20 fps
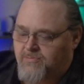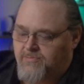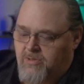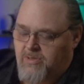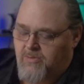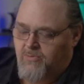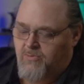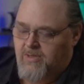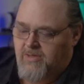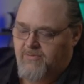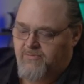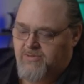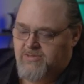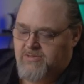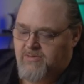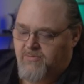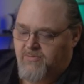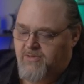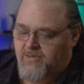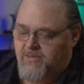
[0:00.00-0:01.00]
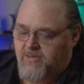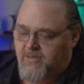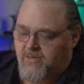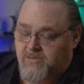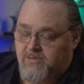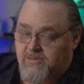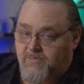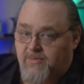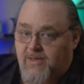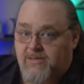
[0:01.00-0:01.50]
That will give you some of the
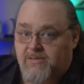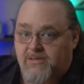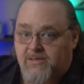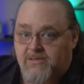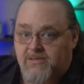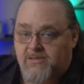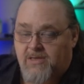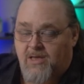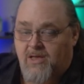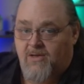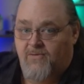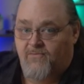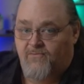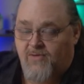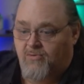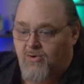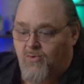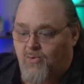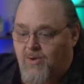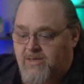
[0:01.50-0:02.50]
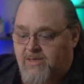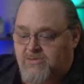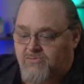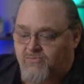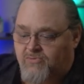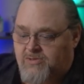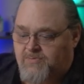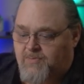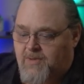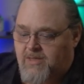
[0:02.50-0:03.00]
semantics of requests
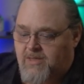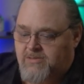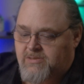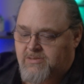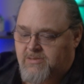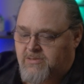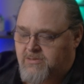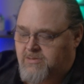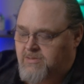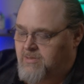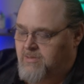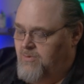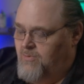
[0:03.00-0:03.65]
and responses.